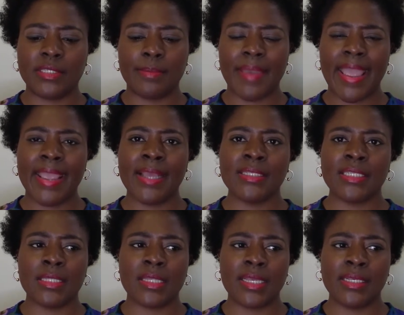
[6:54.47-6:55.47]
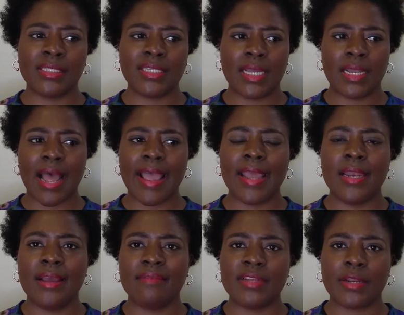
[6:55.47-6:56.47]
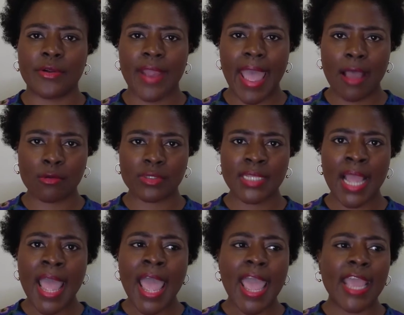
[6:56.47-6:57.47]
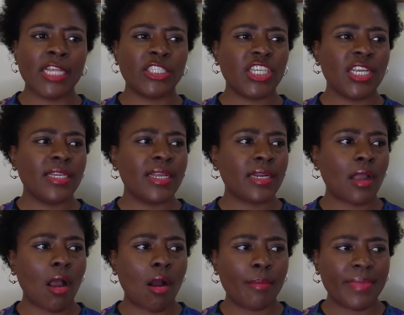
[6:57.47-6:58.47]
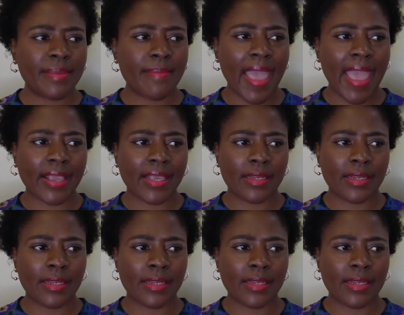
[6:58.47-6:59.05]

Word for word: some pans and things that I had left at her house, and she didn't call me back.